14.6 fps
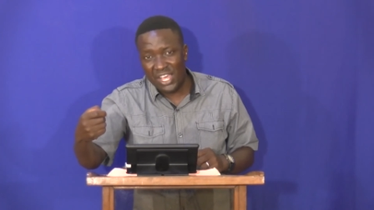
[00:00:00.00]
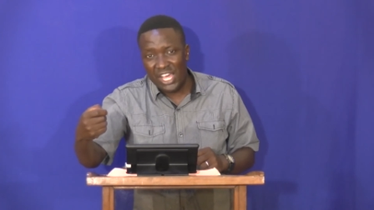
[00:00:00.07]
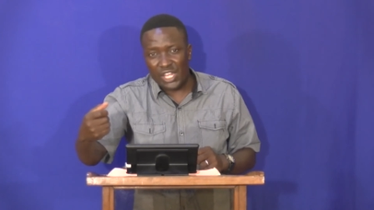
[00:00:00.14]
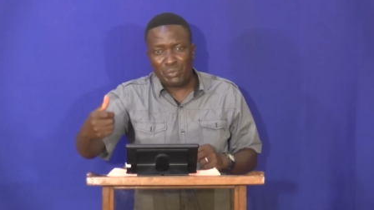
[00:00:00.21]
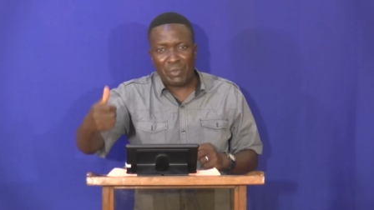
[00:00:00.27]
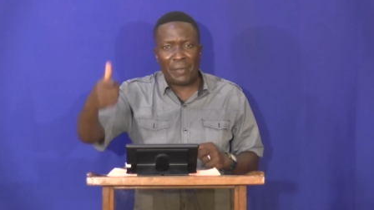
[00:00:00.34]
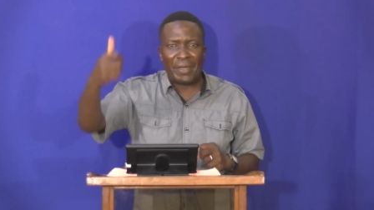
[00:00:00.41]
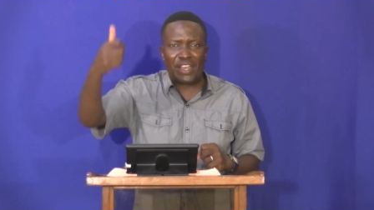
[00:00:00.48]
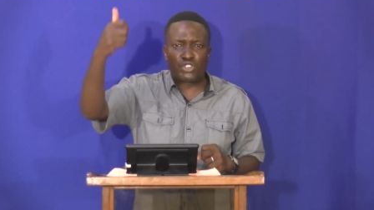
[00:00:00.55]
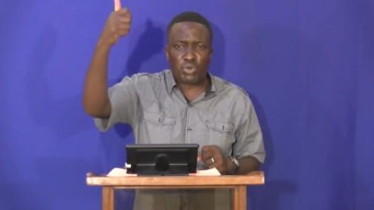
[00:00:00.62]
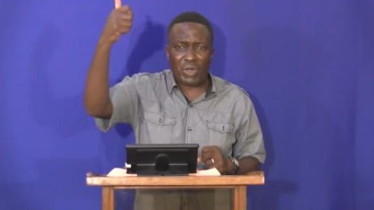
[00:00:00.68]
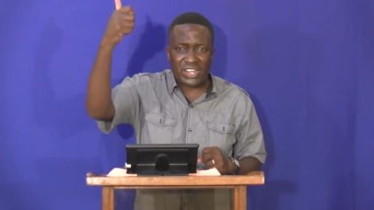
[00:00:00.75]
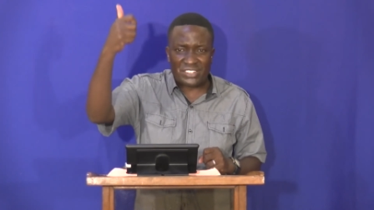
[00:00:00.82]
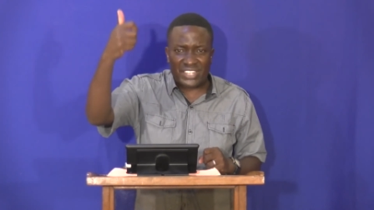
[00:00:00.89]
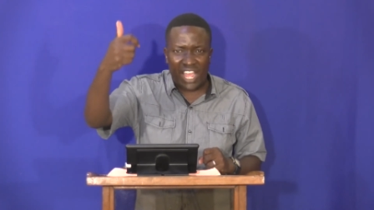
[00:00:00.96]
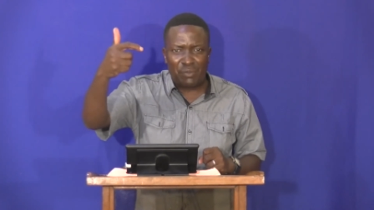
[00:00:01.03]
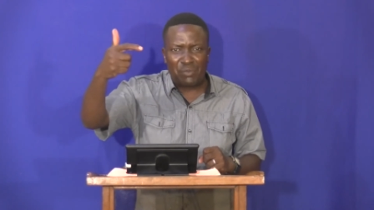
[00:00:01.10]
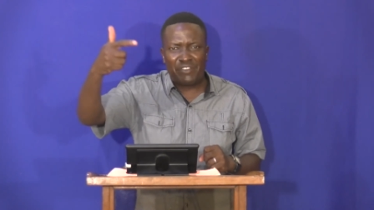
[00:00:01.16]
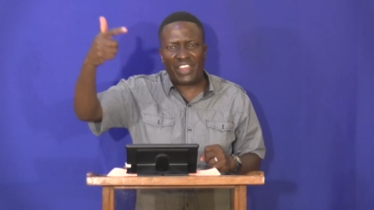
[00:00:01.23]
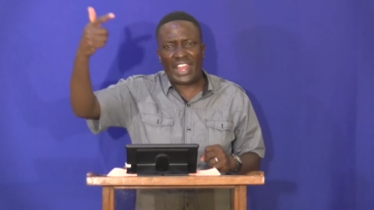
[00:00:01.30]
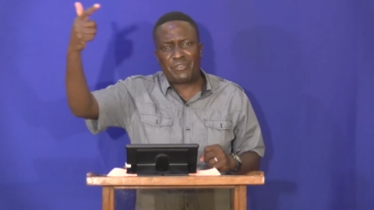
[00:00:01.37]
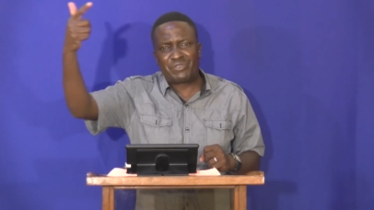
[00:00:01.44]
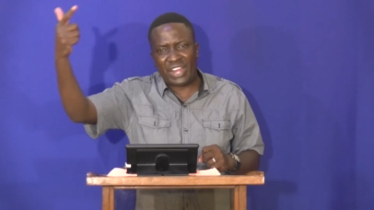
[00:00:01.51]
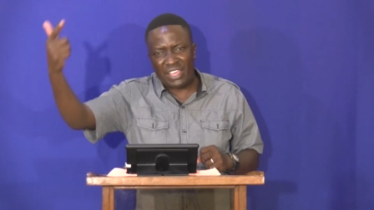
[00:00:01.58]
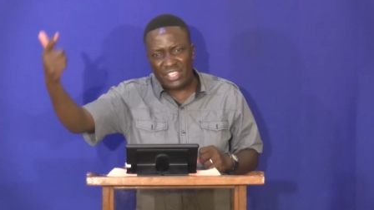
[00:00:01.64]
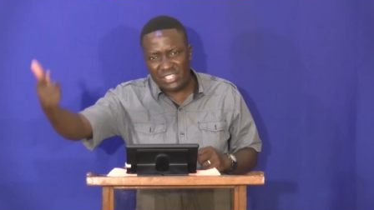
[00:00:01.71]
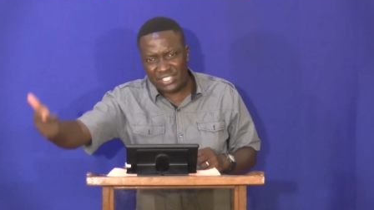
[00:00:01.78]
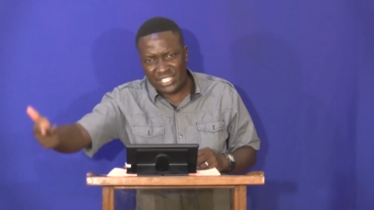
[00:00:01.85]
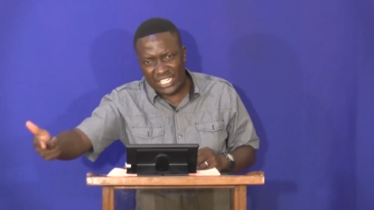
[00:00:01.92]
Remember at one time, even after
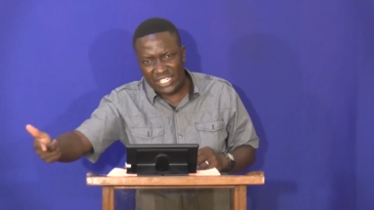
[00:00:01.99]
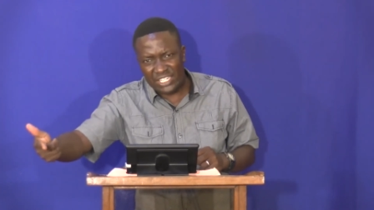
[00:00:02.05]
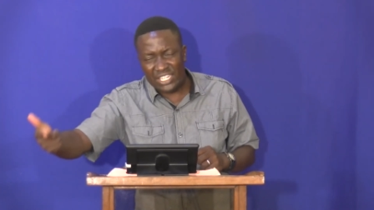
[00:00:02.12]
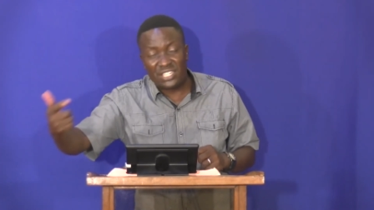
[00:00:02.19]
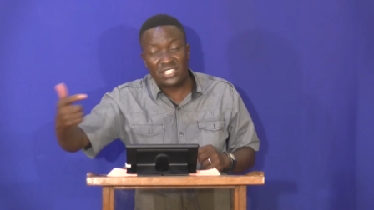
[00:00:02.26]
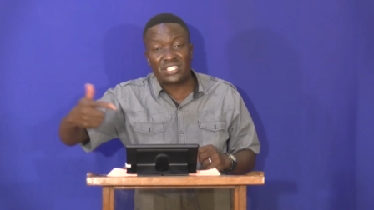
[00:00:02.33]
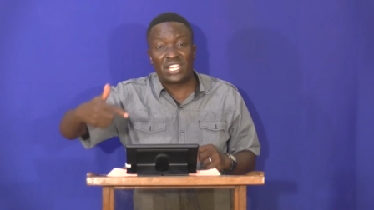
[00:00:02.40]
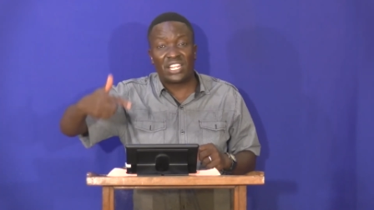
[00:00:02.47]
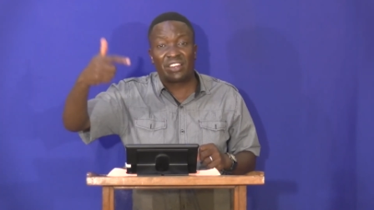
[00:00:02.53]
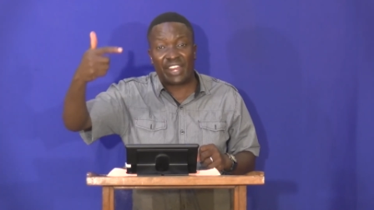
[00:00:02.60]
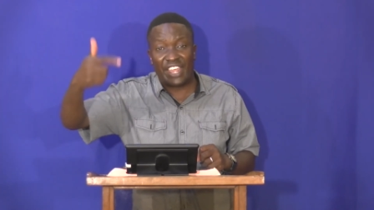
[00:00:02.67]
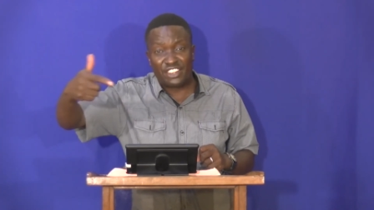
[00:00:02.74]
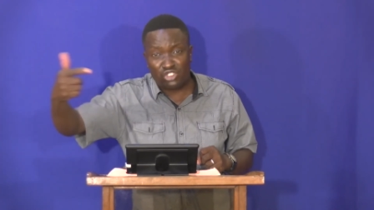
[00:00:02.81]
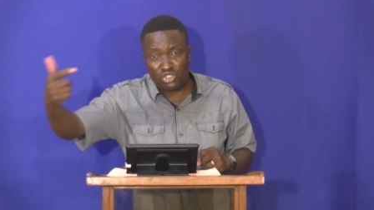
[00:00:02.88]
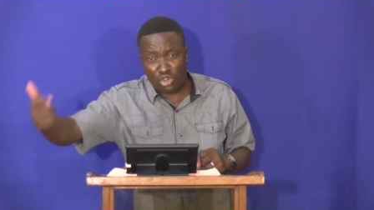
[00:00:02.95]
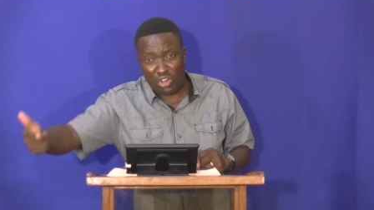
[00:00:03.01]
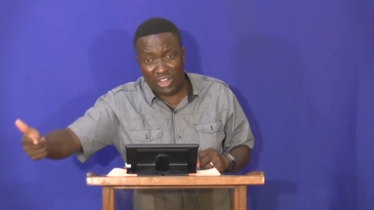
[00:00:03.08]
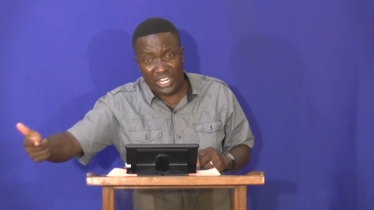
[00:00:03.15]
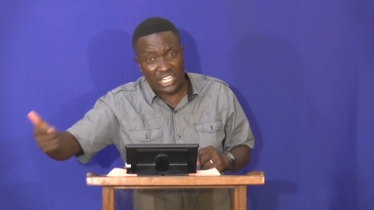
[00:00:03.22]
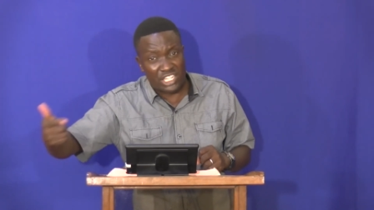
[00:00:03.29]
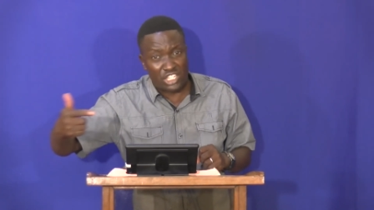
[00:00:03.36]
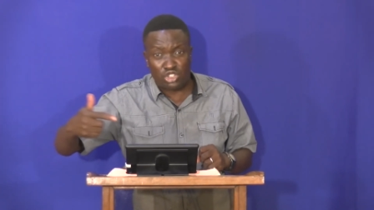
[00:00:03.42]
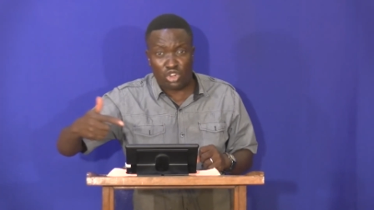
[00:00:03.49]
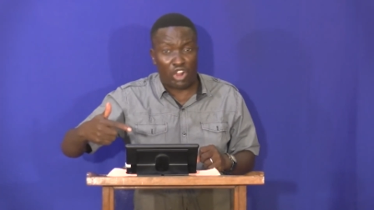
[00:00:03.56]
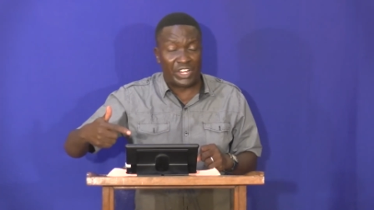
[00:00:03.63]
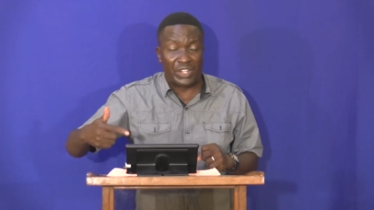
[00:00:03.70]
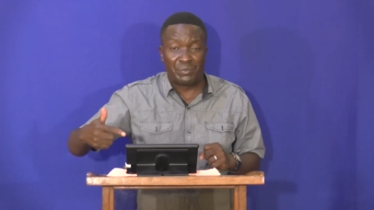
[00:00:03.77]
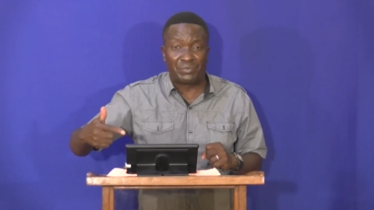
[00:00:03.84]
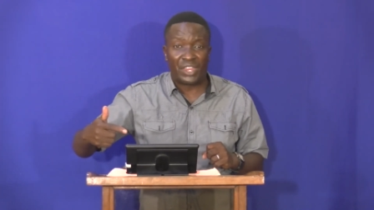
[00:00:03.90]
he sinned, he still ran to God and he told
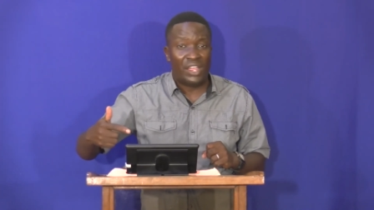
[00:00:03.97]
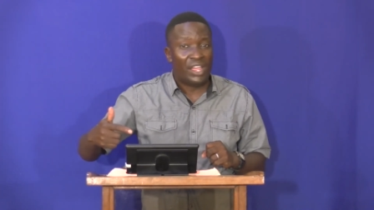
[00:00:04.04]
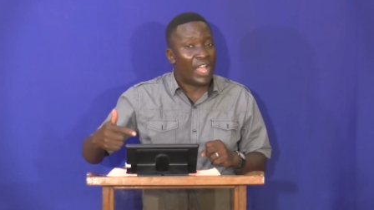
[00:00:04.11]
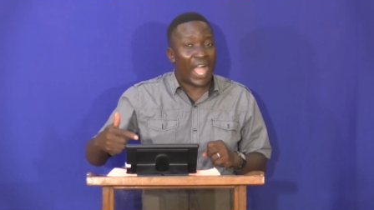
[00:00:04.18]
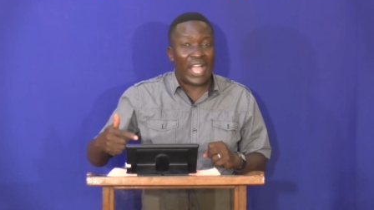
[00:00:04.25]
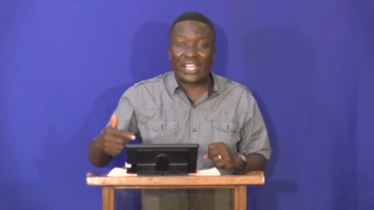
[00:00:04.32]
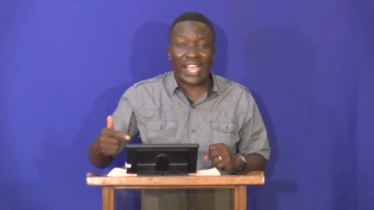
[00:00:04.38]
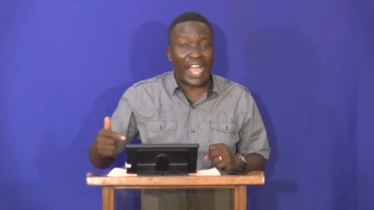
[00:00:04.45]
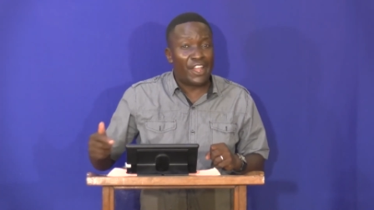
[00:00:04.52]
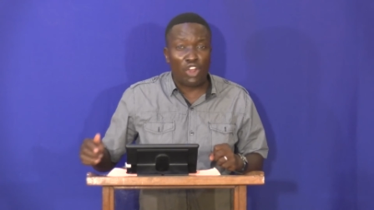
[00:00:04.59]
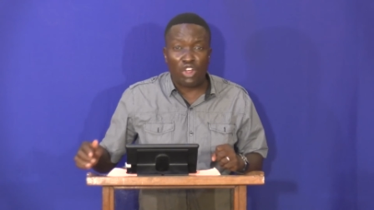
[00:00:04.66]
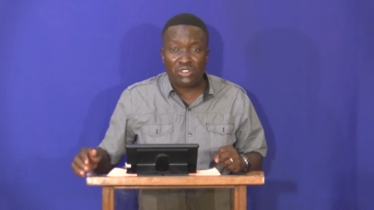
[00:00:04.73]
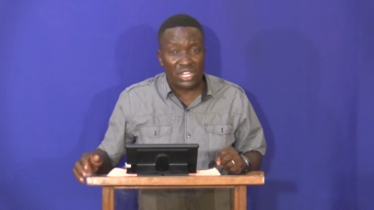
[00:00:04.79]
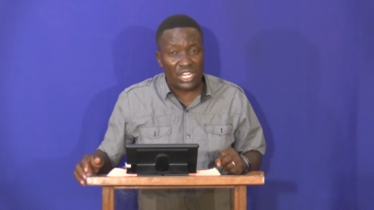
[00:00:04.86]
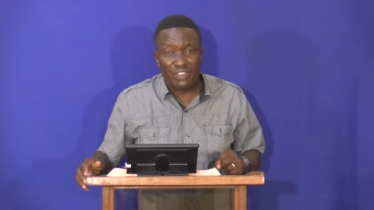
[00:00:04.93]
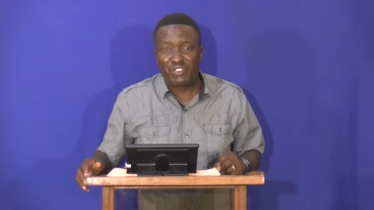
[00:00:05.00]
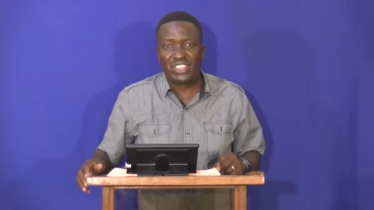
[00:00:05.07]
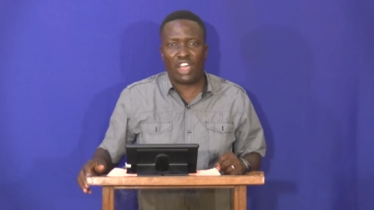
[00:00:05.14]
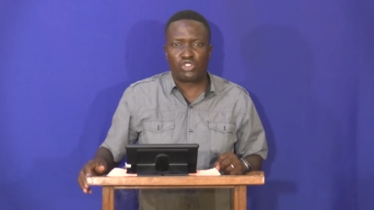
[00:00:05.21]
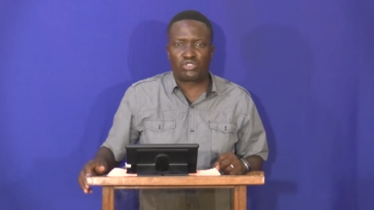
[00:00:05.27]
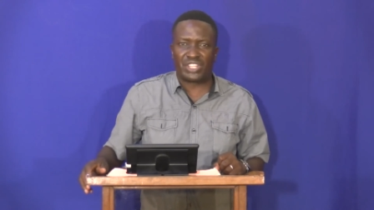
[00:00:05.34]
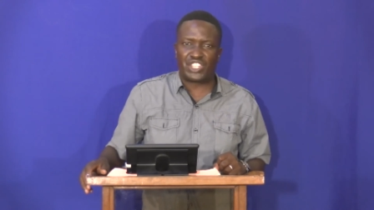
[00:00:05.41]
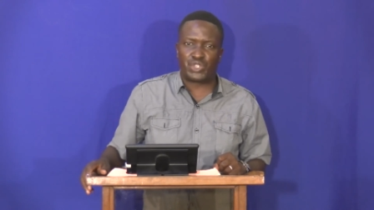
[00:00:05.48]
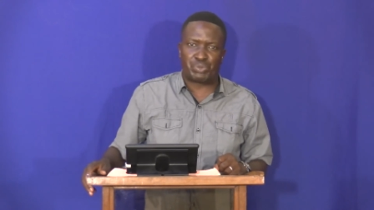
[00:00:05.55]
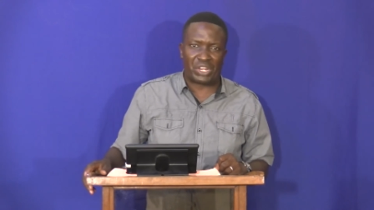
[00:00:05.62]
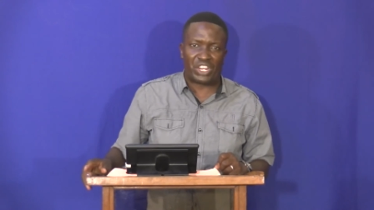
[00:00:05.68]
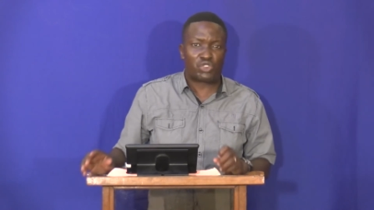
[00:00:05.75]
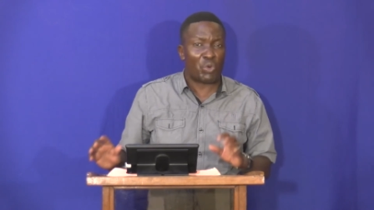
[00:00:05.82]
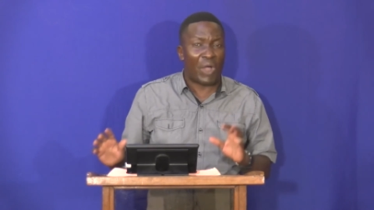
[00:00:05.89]
him, I cannot live without your
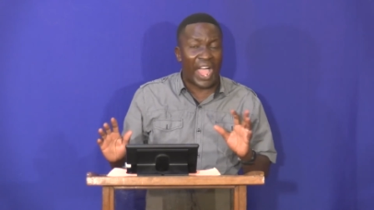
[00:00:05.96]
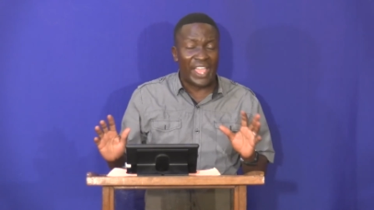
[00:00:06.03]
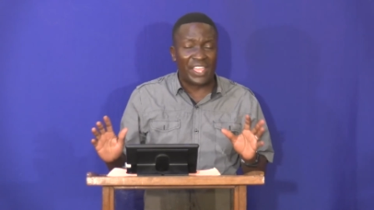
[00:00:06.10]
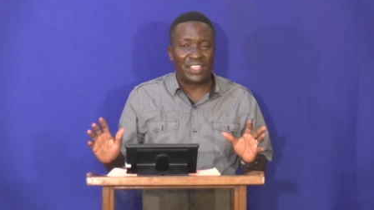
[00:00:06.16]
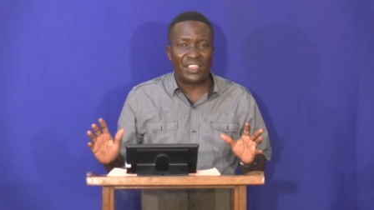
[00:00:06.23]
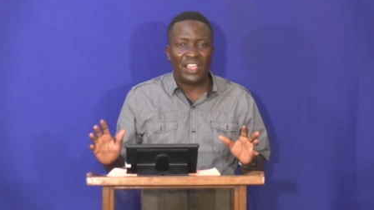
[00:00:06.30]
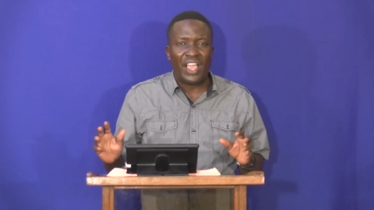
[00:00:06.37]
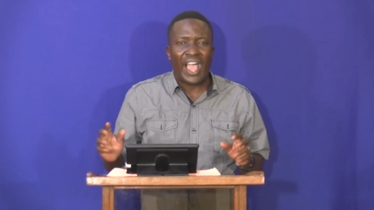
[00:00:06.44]
spirit. Why?